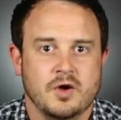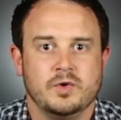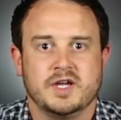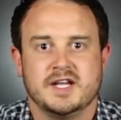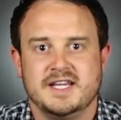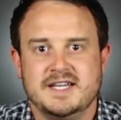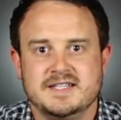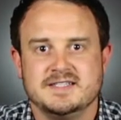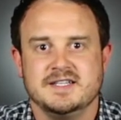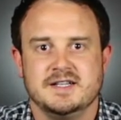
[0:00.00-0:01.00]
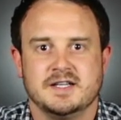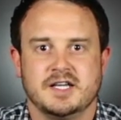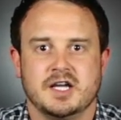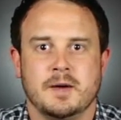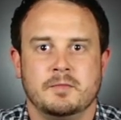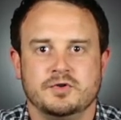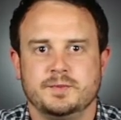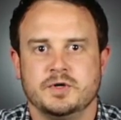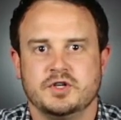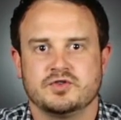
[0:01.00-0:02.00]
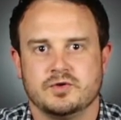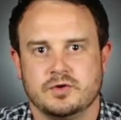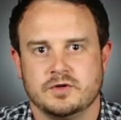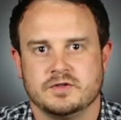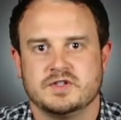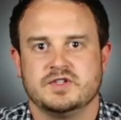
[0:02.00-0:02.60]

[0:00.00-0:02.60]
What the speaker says: we can easily link multiple controllers